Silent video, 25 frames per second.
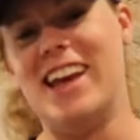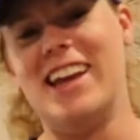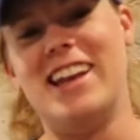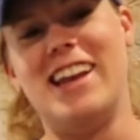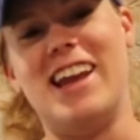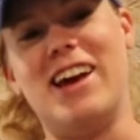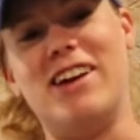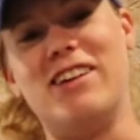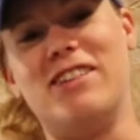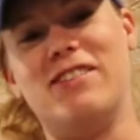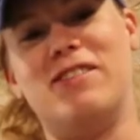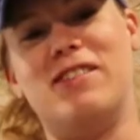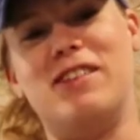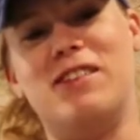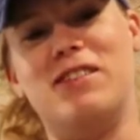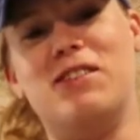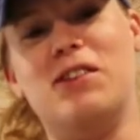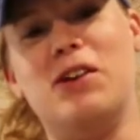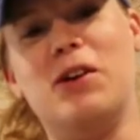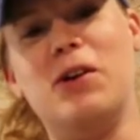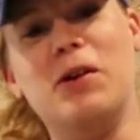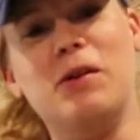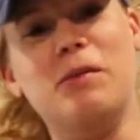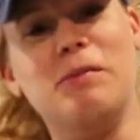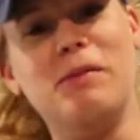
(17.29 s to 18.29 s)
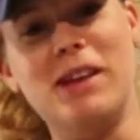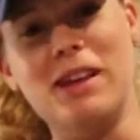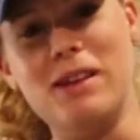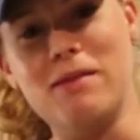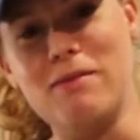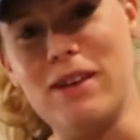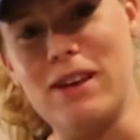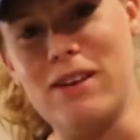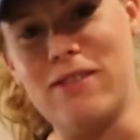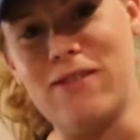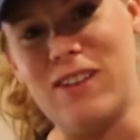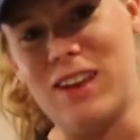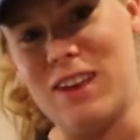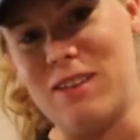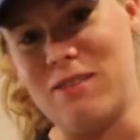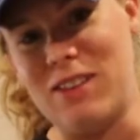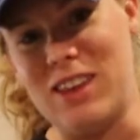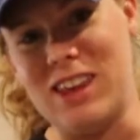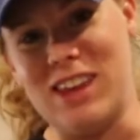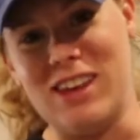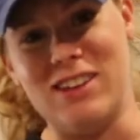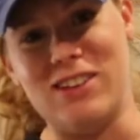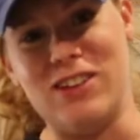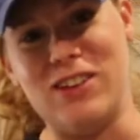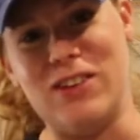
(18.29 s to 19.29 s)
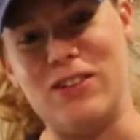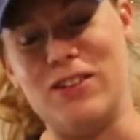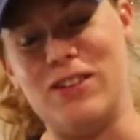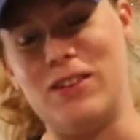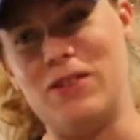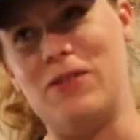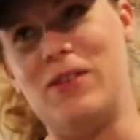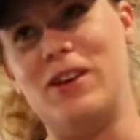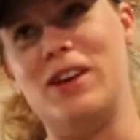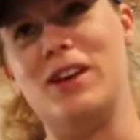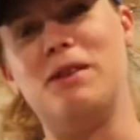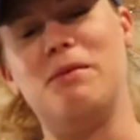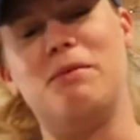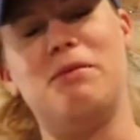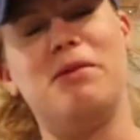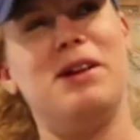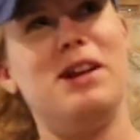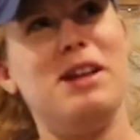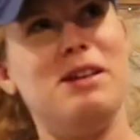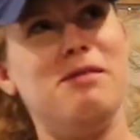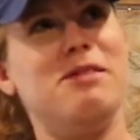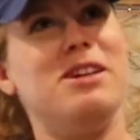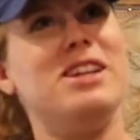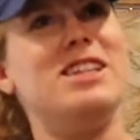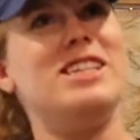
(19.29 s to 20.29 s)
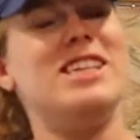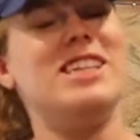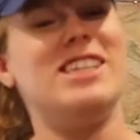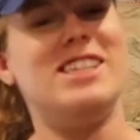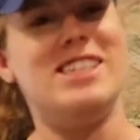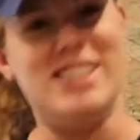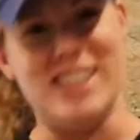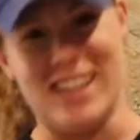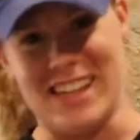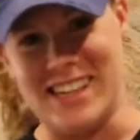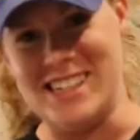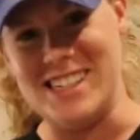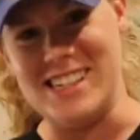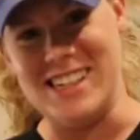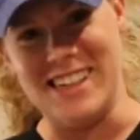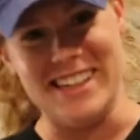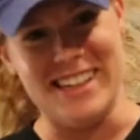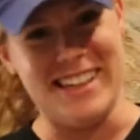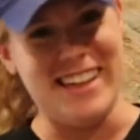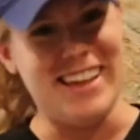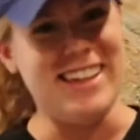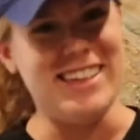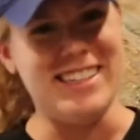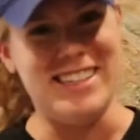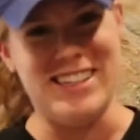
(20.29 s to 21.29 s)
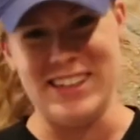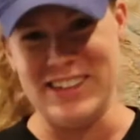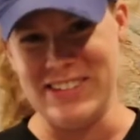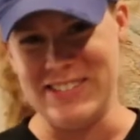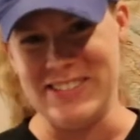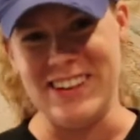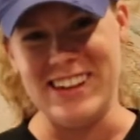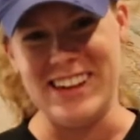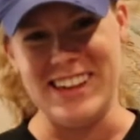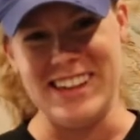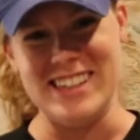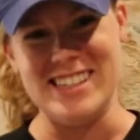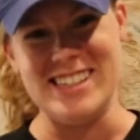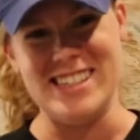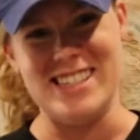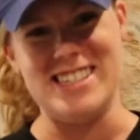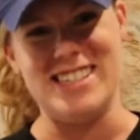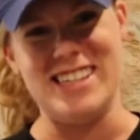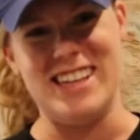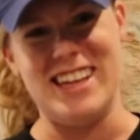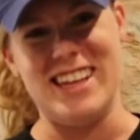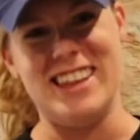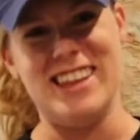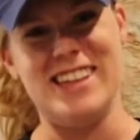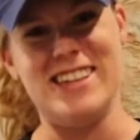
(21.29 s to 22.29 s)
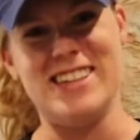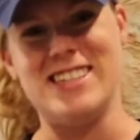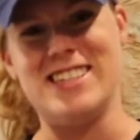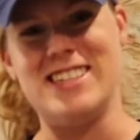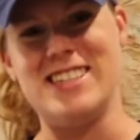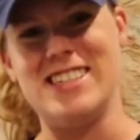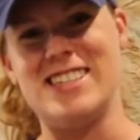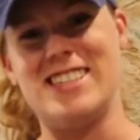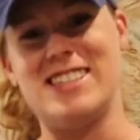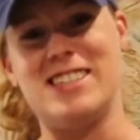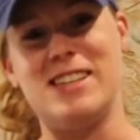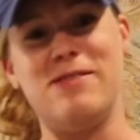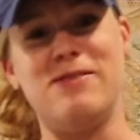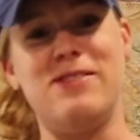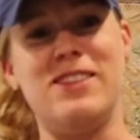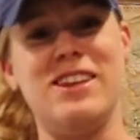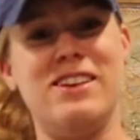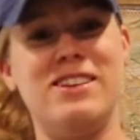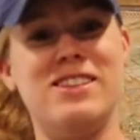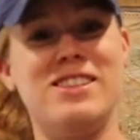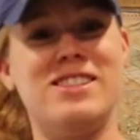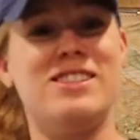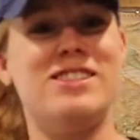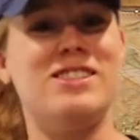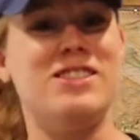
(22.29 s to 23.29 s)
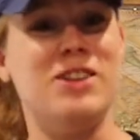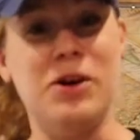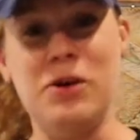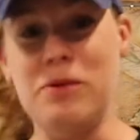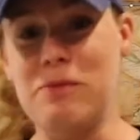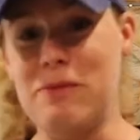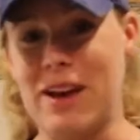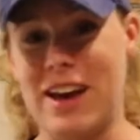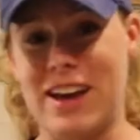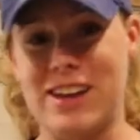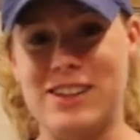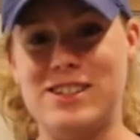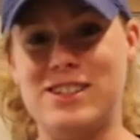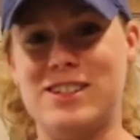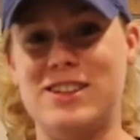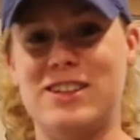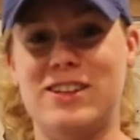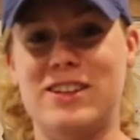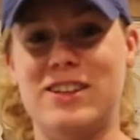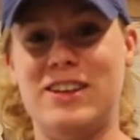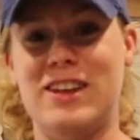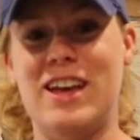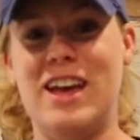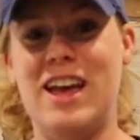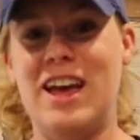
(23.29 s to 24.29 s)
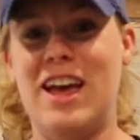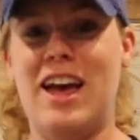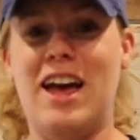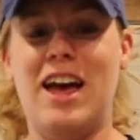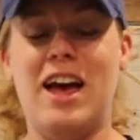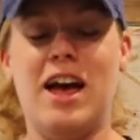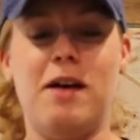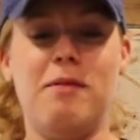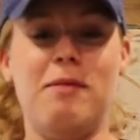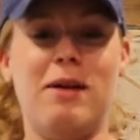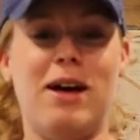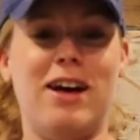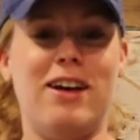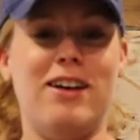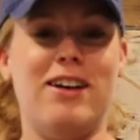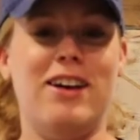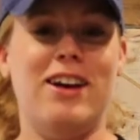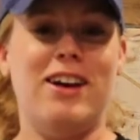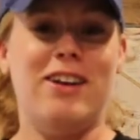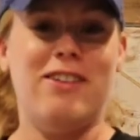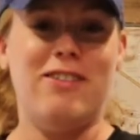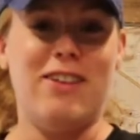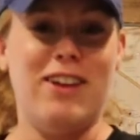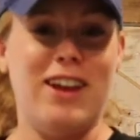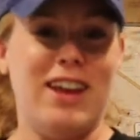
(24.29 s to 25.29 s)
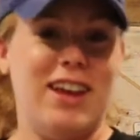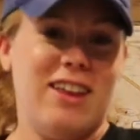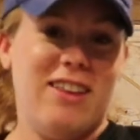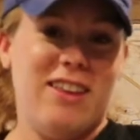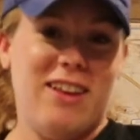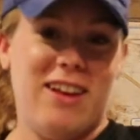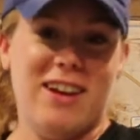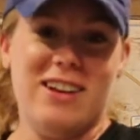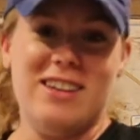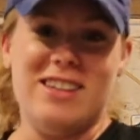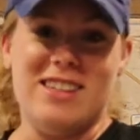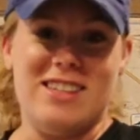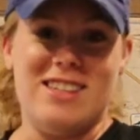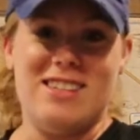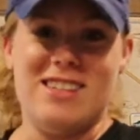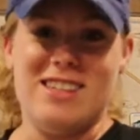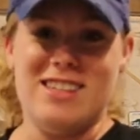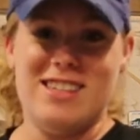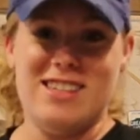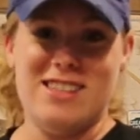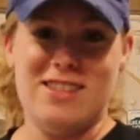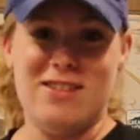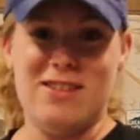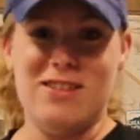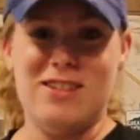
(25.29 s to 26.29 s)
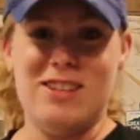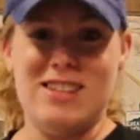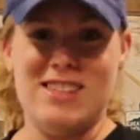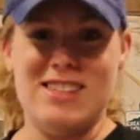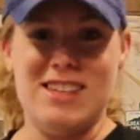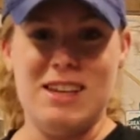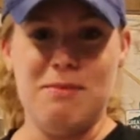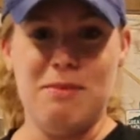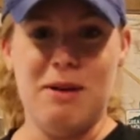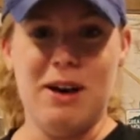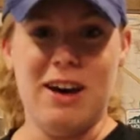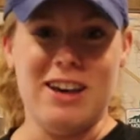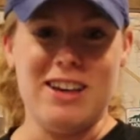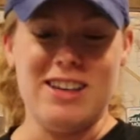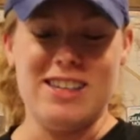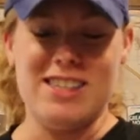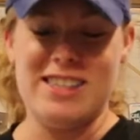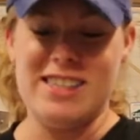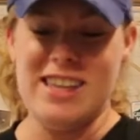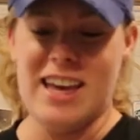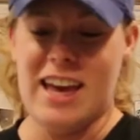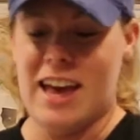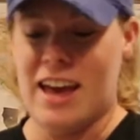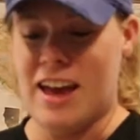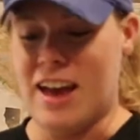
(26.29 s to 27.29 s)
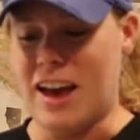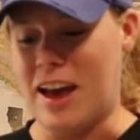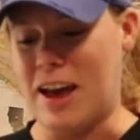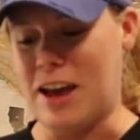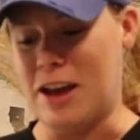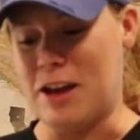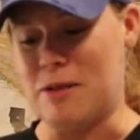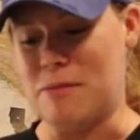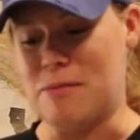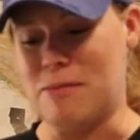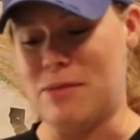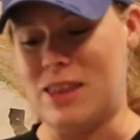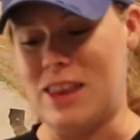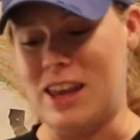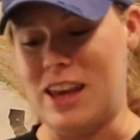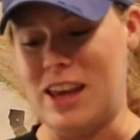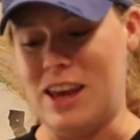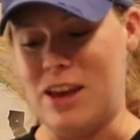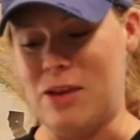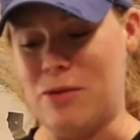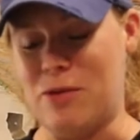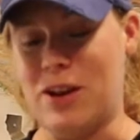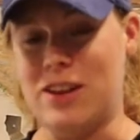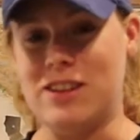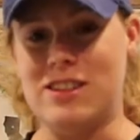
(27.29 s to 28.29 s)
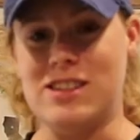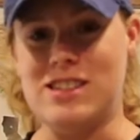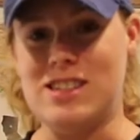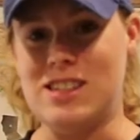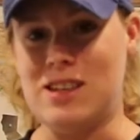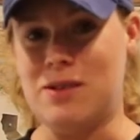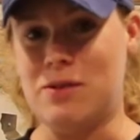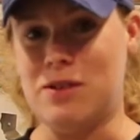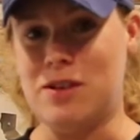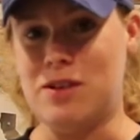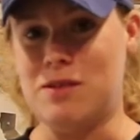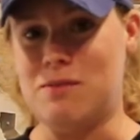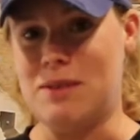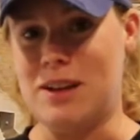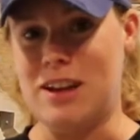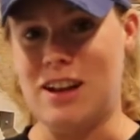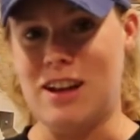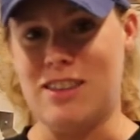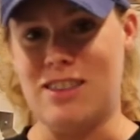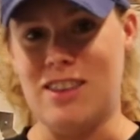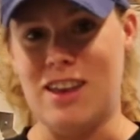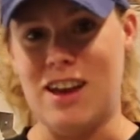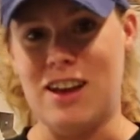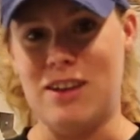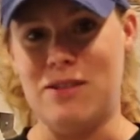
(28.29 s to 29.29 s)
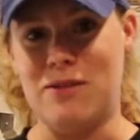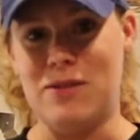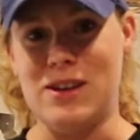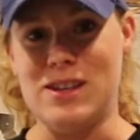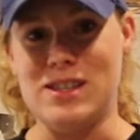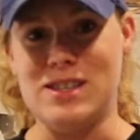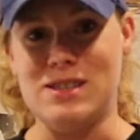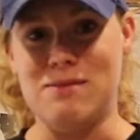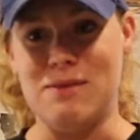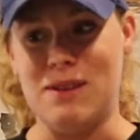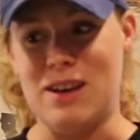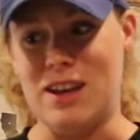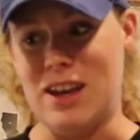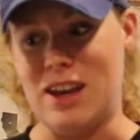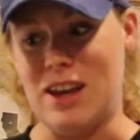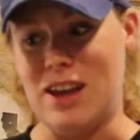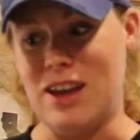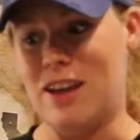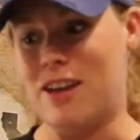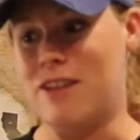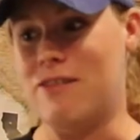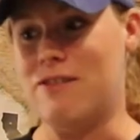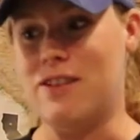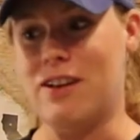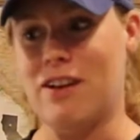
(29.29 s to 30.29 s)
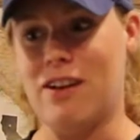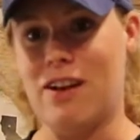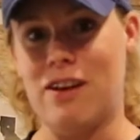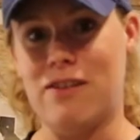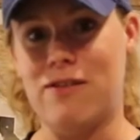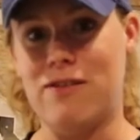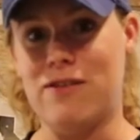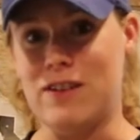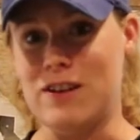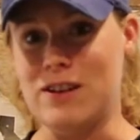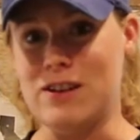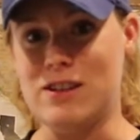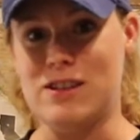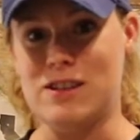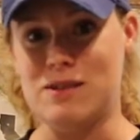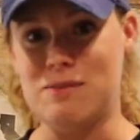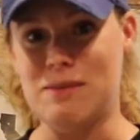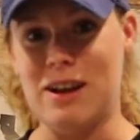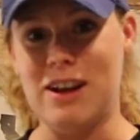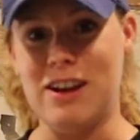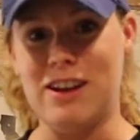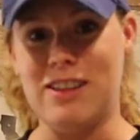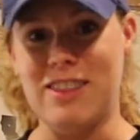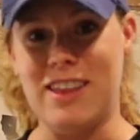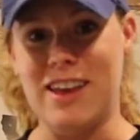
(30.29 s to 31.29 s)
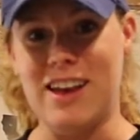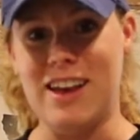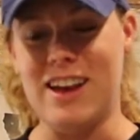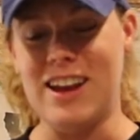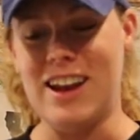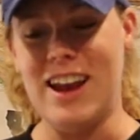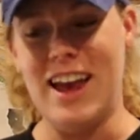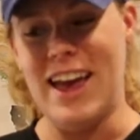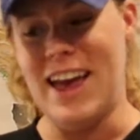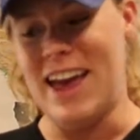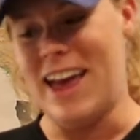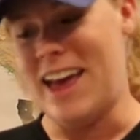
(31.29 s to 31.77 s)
Now, if you know me and my family, you know that we are pretty much addicted to running Disney. There's just something so magical about running a long distance through the Disney parks. The Walt Disney World Marathon was my very first marathon,